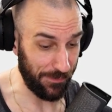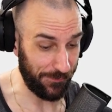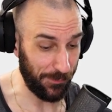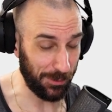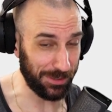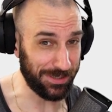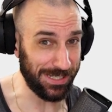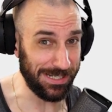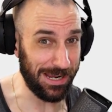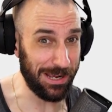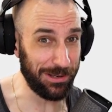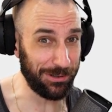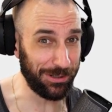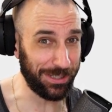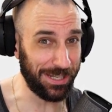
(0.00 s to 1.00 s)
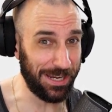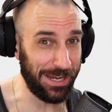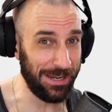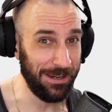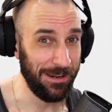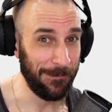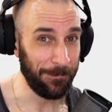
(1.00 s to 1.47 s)

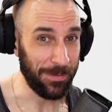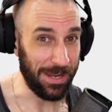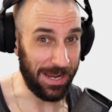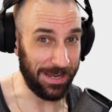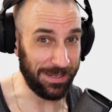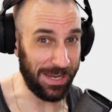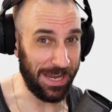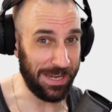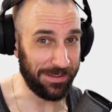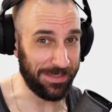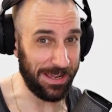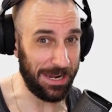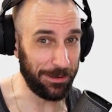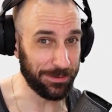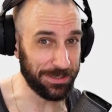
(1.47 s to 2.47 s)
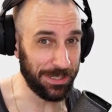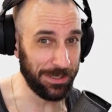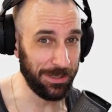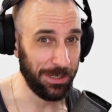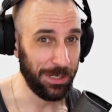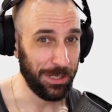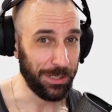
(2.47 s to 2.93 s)
14900K and 8000,